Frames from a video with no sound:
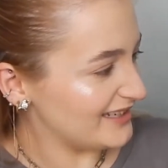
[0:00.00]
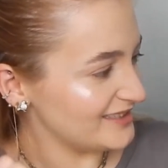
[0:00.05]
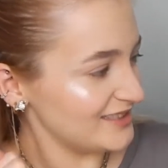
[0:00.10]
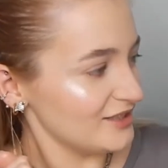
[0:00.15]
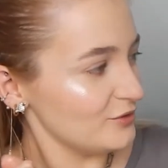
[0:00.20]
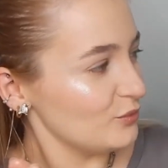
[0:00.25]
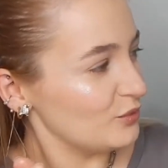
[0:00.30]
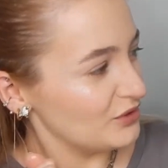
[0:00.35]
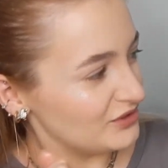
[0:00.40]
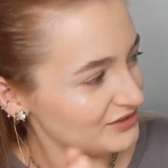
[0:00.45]

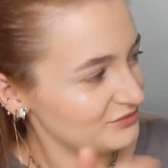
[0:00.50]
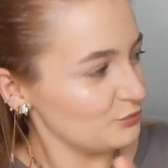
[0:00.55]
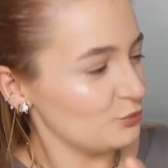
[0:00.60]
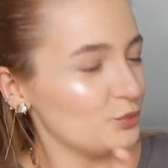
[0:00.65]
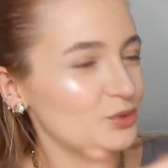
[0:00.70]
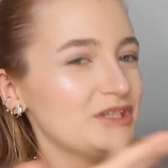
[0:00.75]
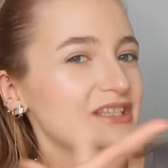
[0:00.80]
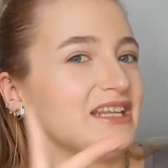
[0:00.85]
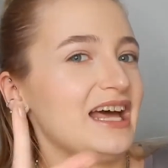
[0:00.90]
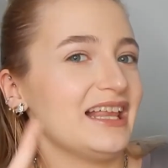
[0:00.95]
still
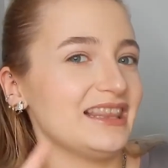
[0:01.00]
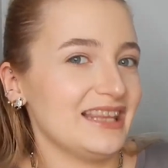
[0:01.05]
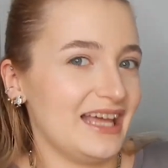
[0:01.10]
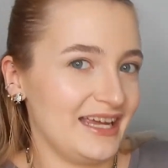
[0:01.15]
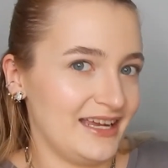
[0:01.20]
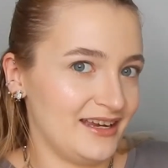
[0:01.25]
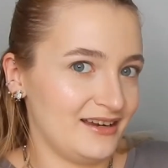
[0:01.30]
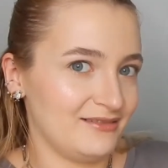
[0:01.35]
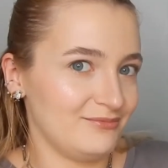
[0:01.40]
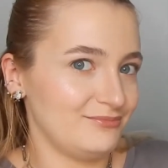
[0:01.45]
would not
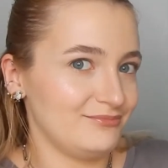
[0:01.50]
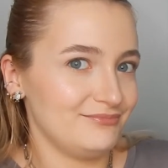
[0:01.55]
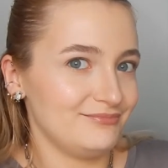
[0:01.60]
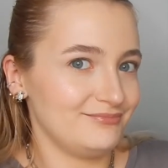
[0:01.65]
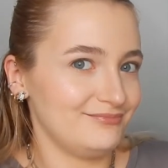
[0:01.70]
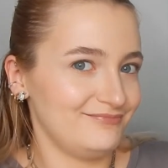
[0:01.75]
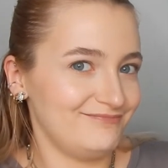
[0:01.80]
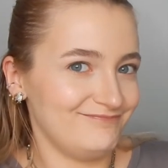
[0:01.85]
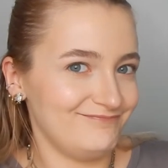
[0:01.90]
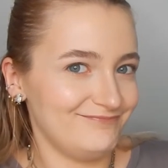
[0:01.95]
like
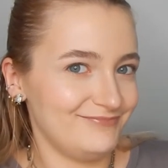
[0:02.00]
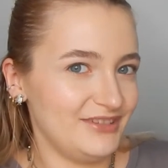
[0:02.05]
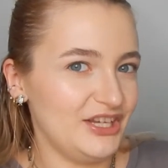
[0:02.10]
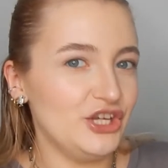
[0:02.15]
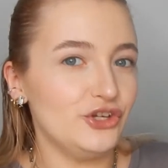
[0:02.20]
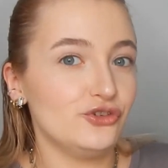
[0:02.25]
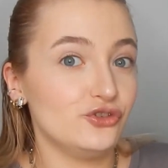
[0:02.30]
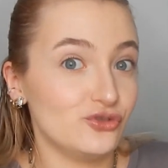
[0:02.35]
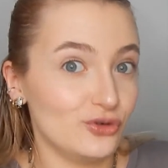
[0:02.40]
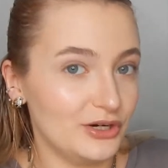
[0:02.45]

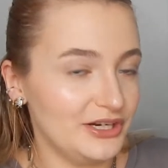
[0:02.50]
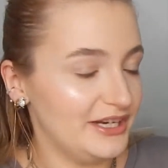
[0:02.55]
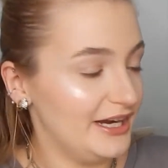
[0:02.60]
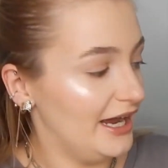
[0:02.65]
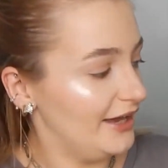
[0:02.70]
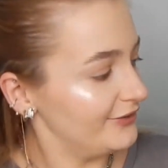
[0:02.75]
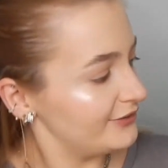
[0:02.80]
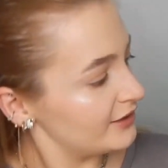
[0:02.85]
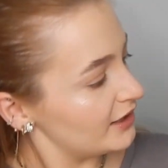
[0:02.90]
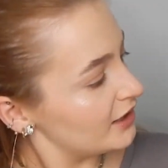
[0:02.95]
enjoy
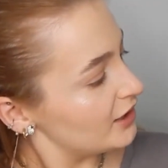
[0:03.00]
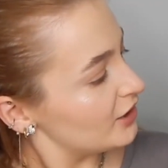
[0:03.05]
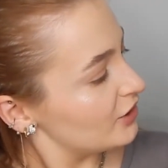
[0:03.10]
that.